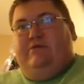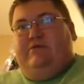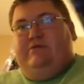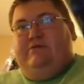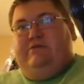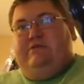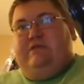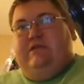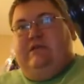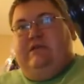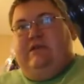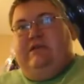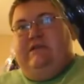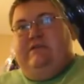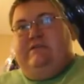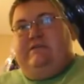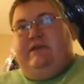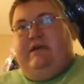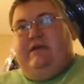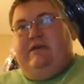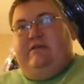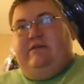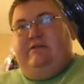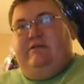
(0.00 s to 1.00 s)
you'll see it's
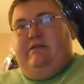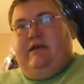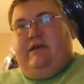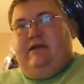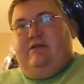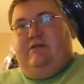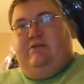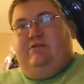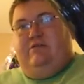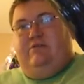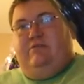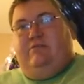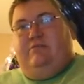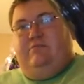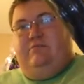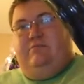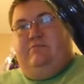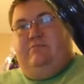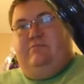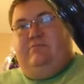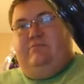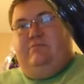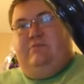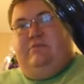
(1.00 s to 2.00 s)
got like a little
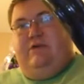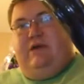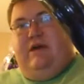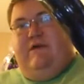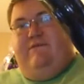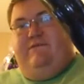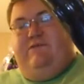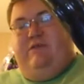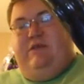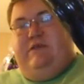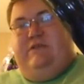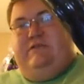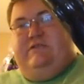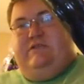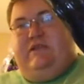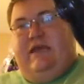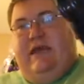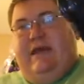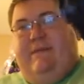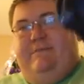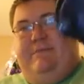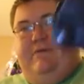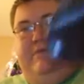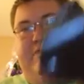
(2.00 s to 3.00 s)
cufflink
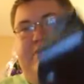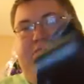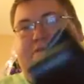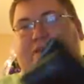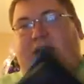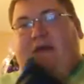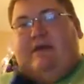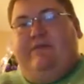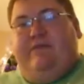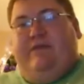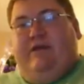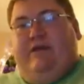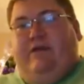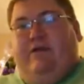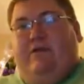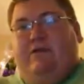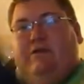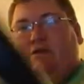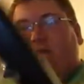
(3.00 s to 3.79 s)
snap on the side there.